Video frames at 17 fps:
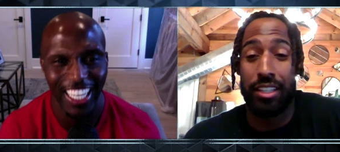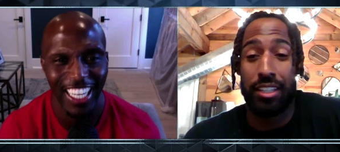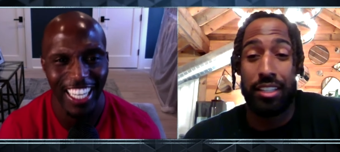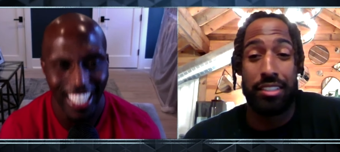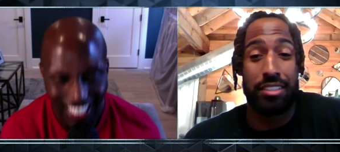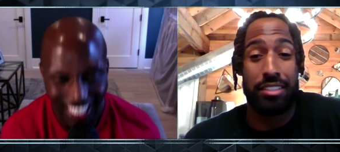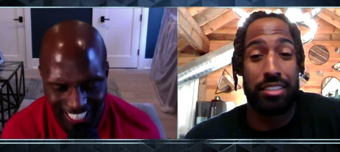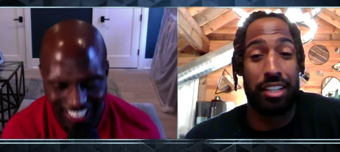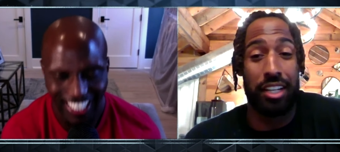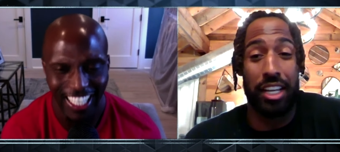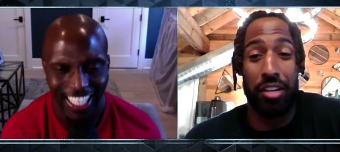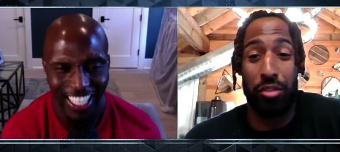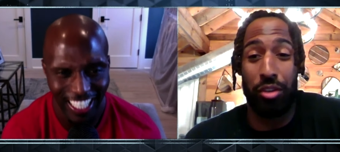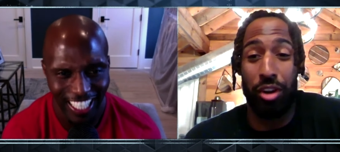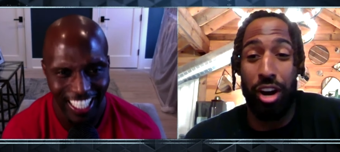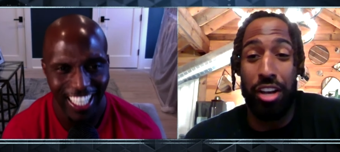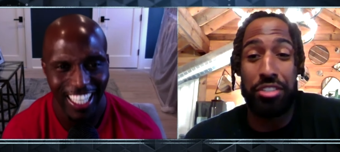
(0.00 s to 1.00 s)
Speaker 1: studying
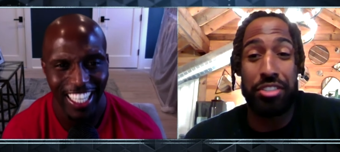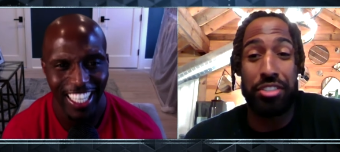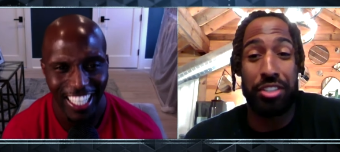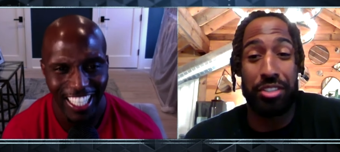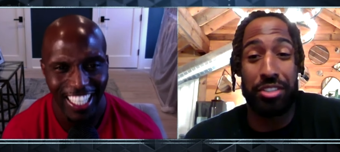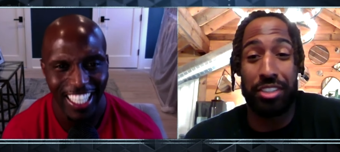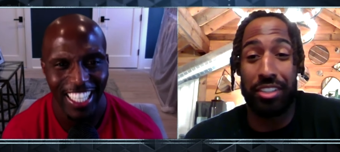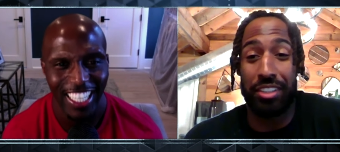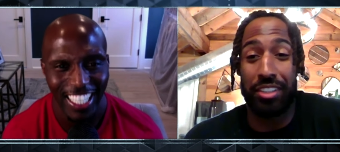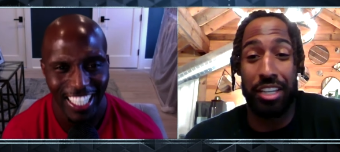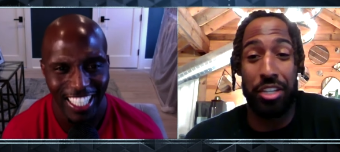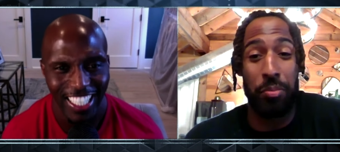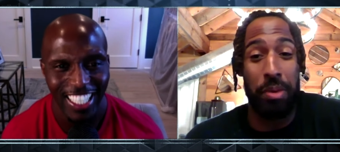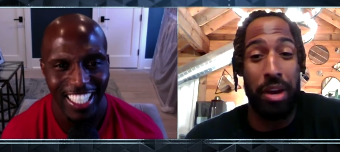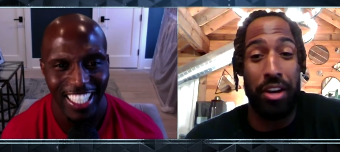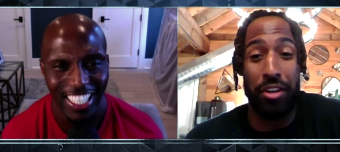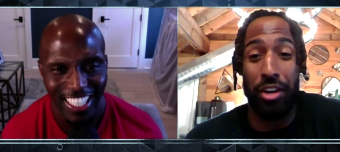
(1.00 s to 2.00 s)
rosters because, like, you
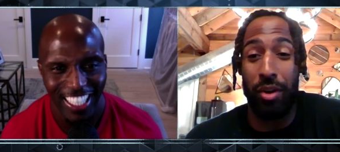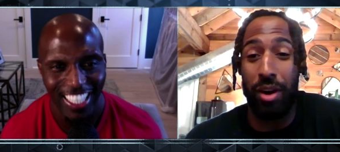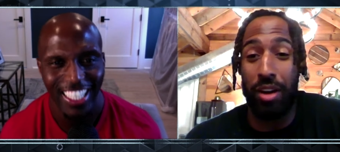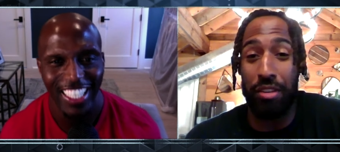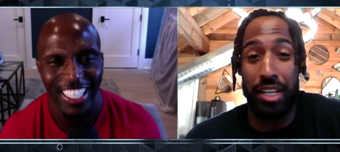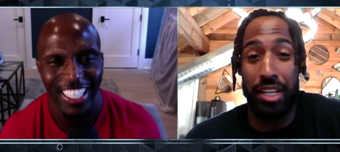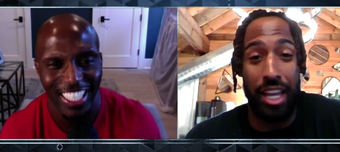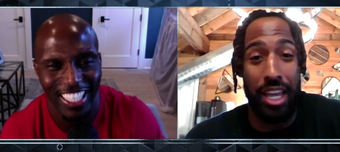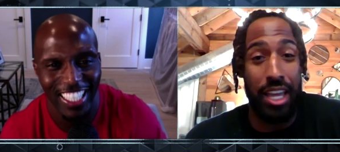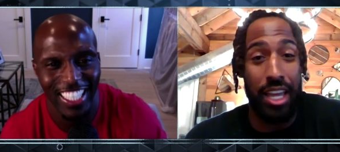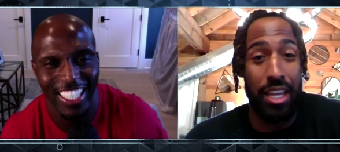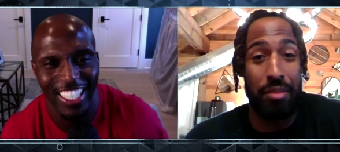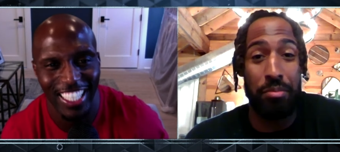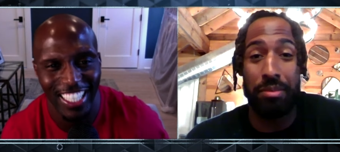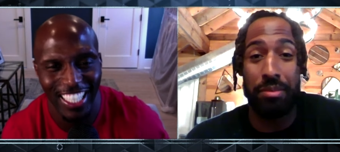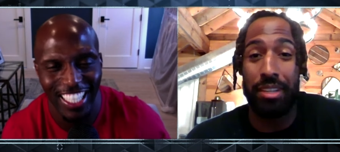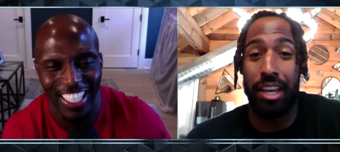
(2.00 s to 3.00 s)
better know every
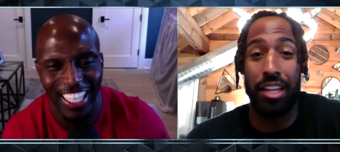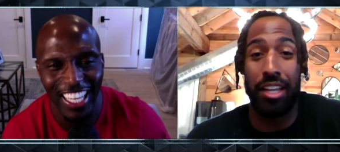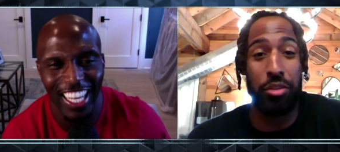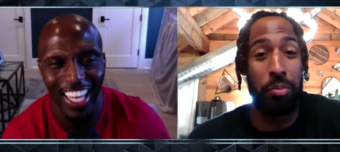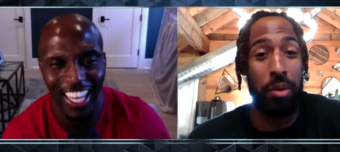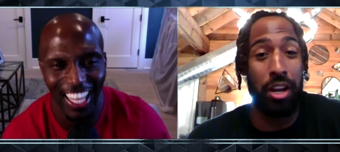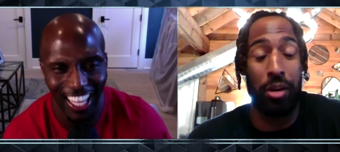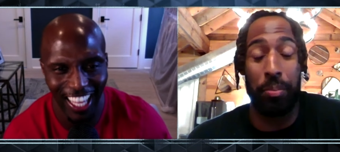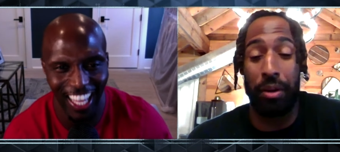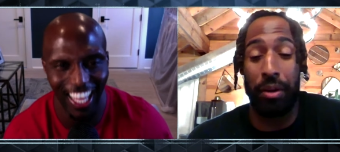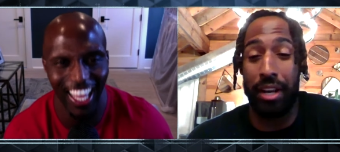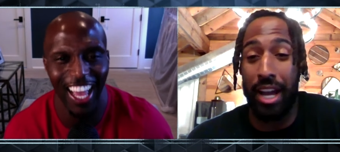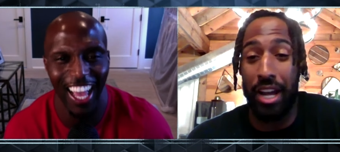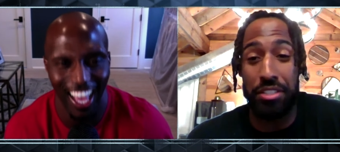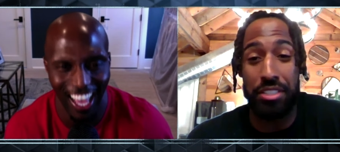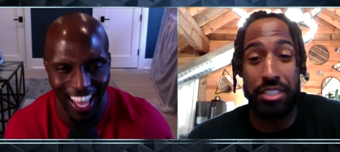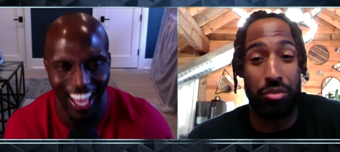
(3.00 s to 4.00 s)
name and you better
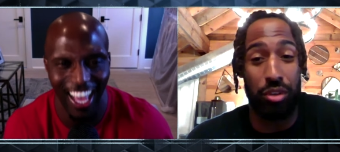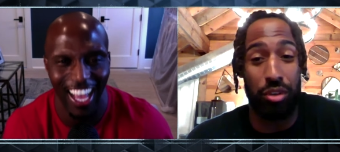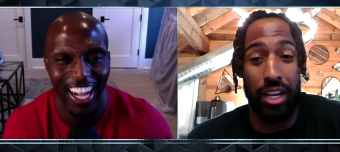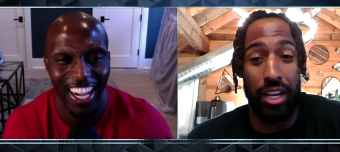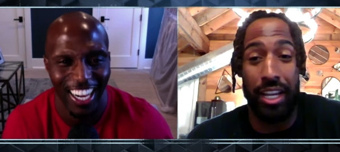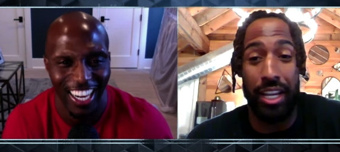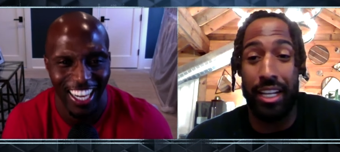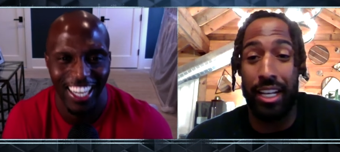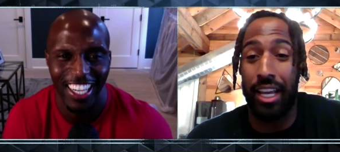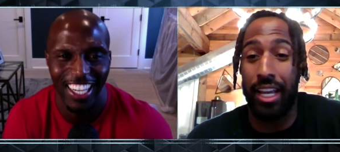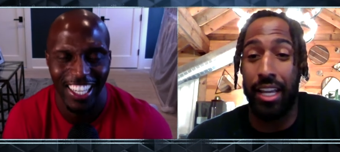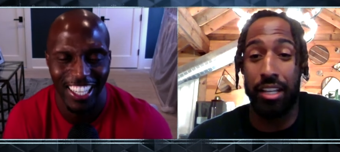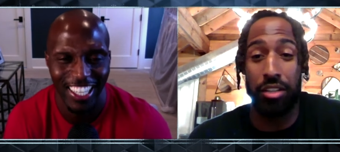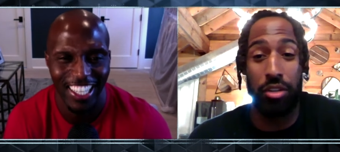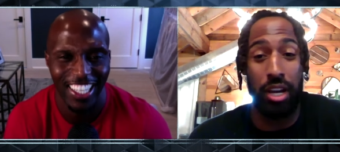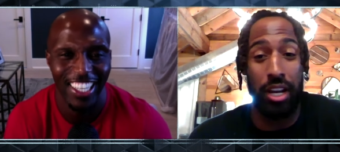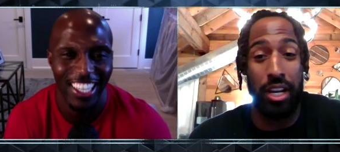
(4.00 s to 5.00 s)
pronounce it right.
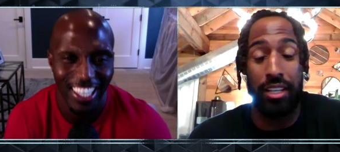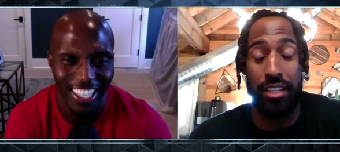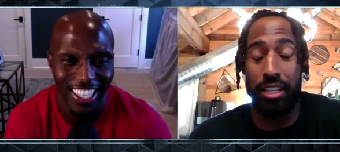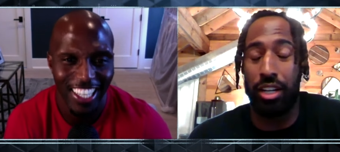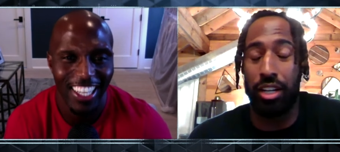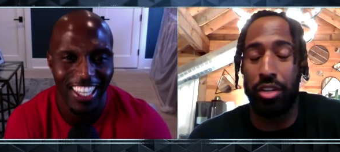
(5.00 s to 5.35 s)
And you got to, you know,